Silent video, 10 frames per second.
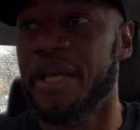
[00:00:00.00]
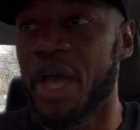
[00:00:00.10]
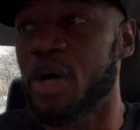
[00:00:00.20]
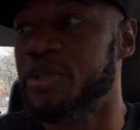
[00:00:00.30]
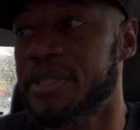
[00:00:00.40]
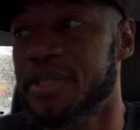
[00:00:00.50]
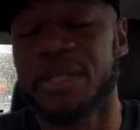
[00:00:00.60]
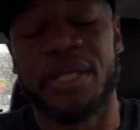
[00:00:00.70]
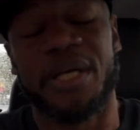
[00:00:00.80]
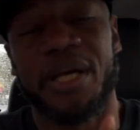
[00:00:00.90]
Yo,
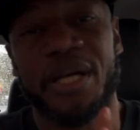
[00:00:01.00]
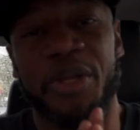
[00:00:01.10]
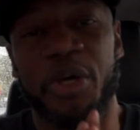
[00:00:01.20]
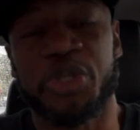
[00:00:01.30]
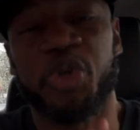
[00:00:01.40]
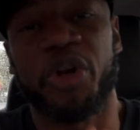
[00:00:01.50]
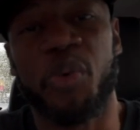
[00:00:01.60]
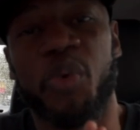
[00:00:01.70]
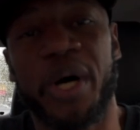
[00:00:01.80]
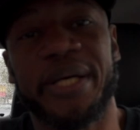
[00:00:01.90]
those
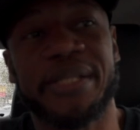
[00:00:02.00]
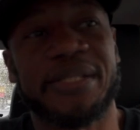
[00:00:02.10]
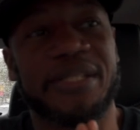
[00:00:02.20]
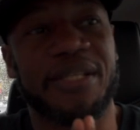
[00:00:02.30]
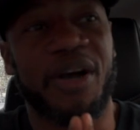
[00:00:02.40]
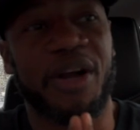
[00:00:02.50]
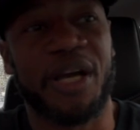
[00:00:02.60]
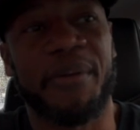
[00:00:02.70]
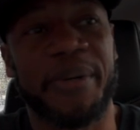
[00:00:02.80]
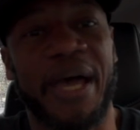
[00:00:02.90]
Jordan 1s are
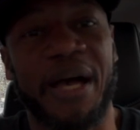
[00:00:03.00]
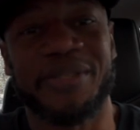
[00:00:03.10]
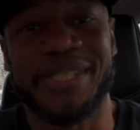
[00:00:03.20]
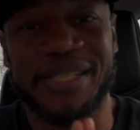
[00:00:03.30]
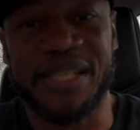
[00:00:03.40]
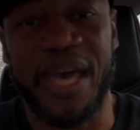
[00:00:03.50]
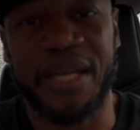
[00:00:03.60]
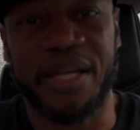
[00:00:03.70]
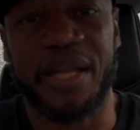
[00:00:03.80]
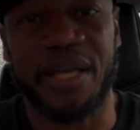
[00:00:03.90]
coming out
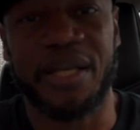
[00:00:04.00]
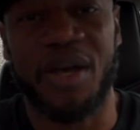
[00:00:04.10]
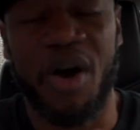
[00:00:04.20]
Saturday,